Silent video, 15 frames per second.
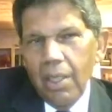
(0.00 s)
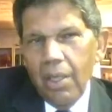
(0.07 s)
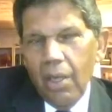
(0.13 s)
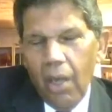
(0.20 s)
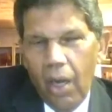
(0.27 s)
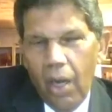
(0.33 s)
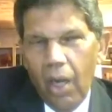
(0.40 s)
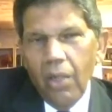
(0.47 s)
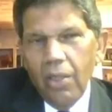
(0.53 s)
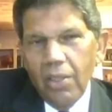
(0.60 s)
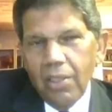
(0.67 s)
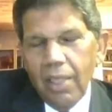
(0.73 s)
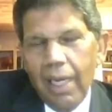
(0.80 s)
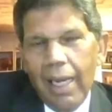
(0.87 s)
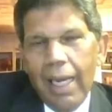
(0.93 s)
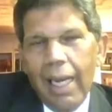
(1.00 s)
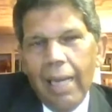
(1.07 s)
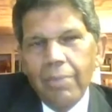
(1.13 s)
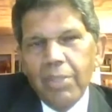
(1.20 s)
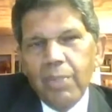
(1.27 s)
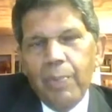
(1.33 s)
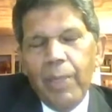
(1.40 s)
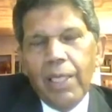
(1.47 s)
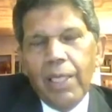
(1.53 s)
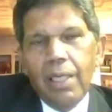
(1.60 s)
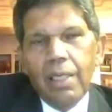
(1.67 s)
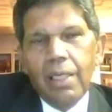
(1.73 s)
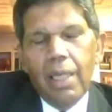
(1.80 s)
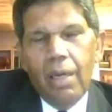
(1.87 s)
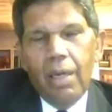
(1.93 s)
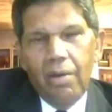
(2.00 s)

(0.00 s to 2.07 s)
called, I'm speaking now,